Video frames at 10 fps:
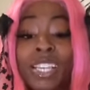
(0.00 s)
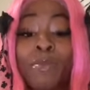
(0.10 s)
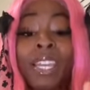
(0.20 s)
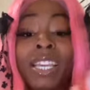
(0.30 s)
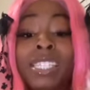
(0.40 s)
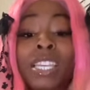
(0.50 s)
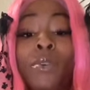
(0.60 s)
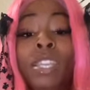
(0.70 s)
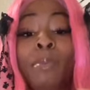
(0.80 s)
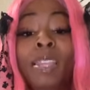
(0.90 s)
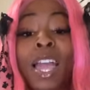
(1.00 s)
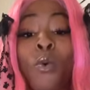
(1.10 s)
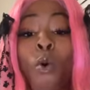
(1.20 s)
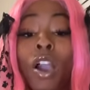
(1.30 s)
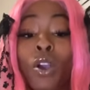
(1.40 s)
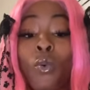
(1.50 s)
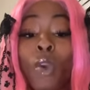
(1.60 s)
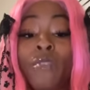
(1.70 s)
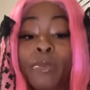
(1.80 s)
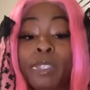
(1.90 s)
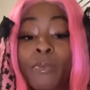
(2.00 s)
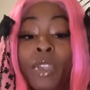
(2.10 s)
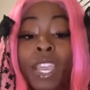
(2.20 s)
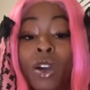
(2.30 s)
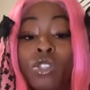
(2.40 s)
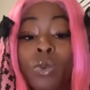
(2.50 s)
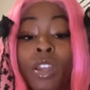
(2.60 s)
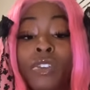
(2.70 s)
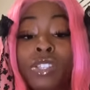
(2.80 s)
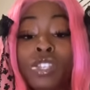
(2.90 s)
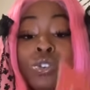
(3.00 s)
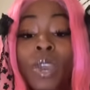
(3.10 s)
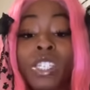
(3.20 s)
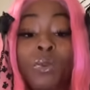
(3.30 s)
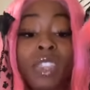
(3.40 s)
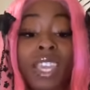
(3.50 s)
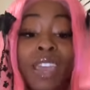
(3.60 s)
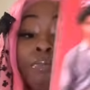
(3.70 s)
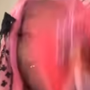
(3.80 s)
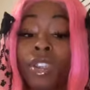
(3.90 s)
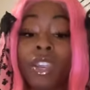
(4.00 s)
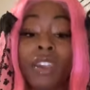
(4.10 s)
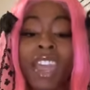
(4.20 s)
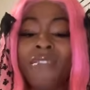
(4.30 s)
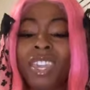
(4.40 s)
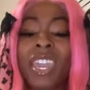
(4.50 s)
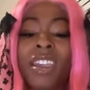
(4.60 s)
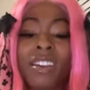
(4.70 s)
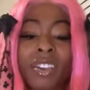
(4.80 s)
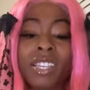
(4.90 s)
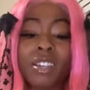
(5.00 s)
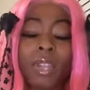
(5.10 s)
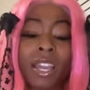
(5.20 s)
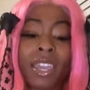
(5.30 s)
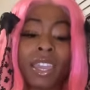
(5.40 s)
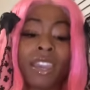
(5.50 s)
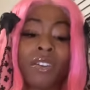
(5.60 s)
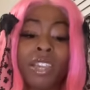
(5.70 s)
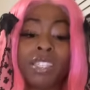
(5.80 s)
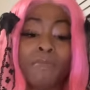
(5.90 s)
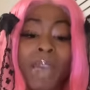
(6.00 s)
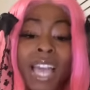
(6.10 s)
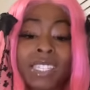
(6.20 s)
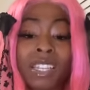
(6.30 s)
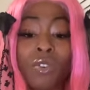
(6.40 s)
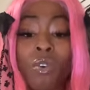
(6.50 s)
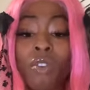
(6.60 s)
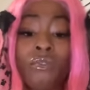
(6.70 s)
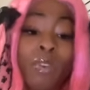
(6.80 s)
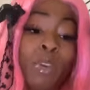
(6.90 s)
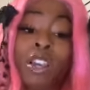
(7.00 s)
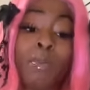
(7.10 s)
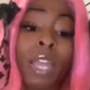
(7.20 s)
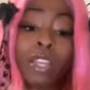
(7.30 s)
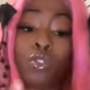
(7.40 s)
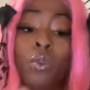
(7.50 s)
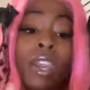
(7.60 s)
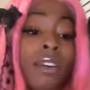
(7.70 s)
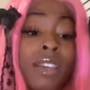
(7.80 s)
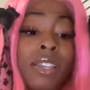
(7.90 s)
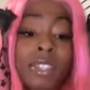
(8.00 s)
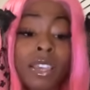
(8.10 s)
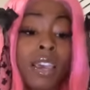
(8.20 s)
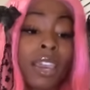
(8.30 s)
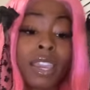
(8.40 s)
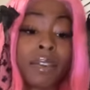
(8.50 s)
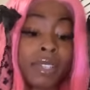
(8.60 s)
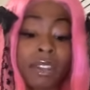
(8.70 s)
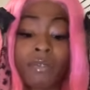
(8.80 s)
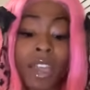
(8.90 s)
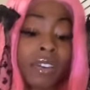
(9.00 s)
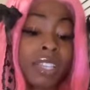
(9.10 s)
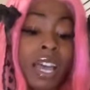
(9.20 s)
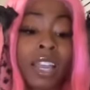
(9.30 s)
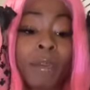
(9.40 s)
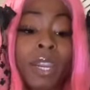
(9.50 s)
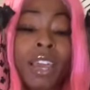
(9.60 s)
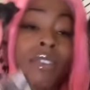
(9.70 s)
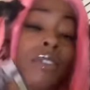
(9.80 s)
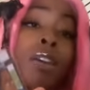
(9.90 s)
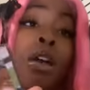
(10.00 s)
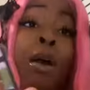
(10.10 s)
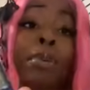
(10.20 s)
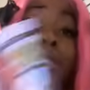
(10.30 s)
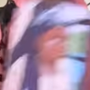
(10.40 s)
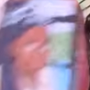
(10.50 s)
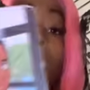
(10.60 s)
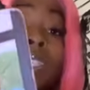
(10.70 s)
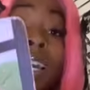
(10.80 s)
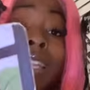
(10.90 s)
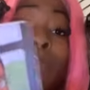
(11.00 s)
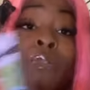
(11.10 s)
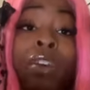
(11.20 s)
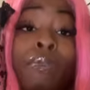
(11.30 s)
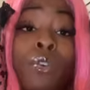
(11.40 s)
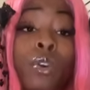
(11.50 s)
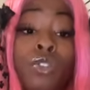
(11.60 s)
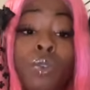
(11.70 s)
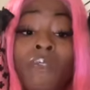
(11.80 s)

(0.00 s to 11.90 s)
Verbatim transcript: Somebody could secretly be like walking away from something else or another situation with the emperor here. Heavy Aries. Could be like an Aries masculine or feminine. It could be like two Aries. An Aries and a fire sign coming together. But somebody wants to take a leap of faith towards you.